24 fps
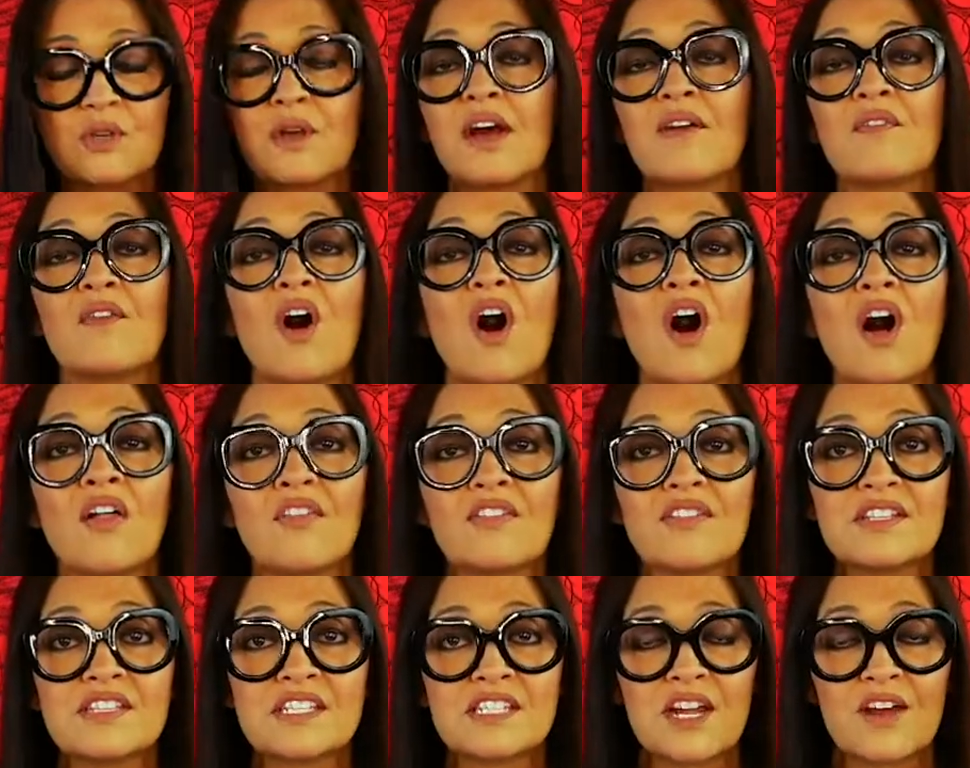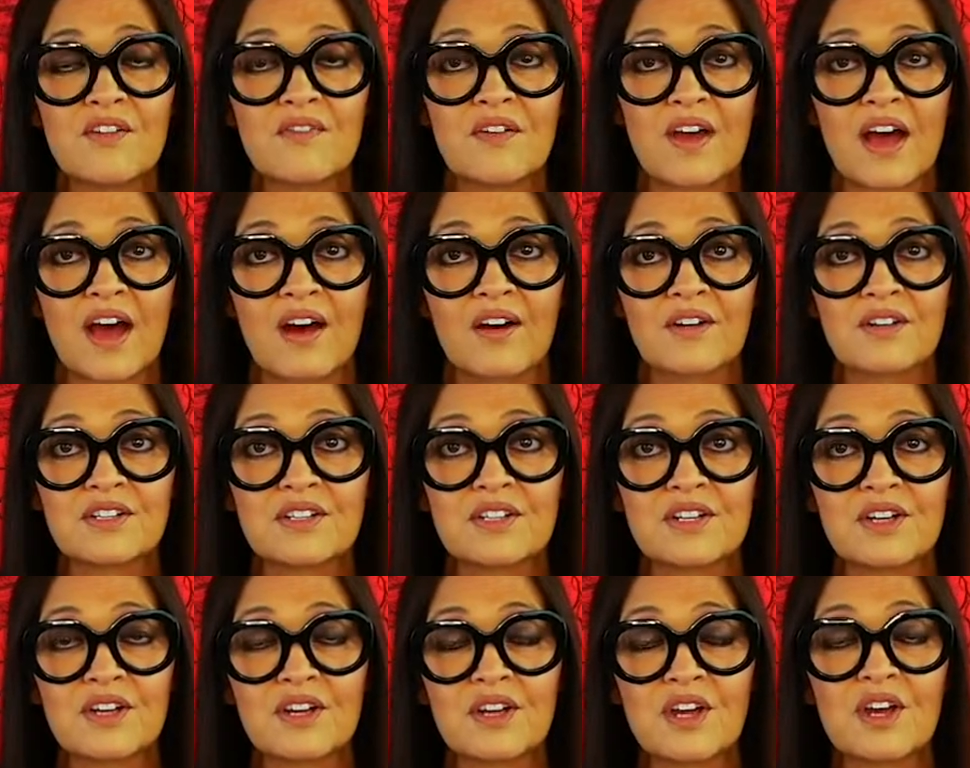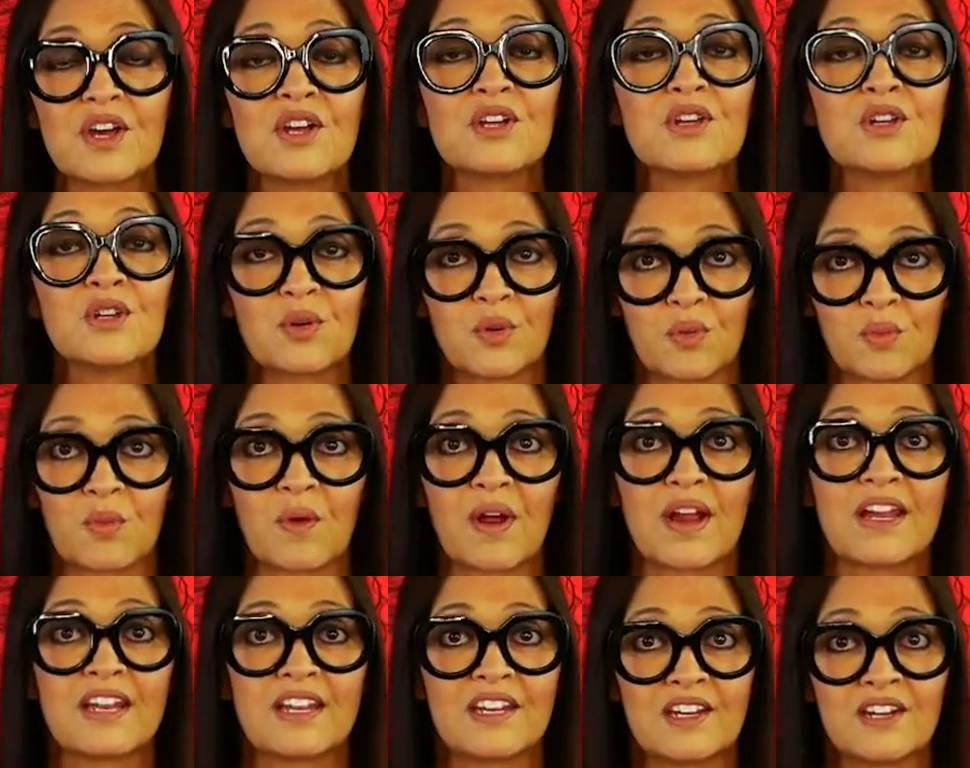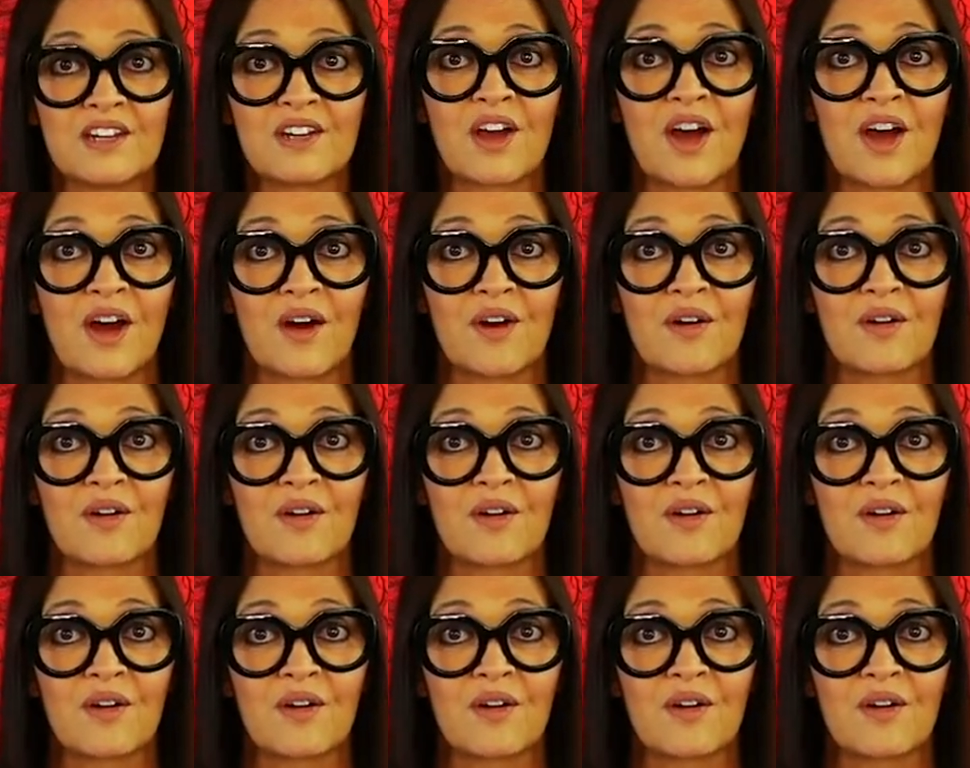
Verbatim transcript: you have all the stuff out, you're ready to go.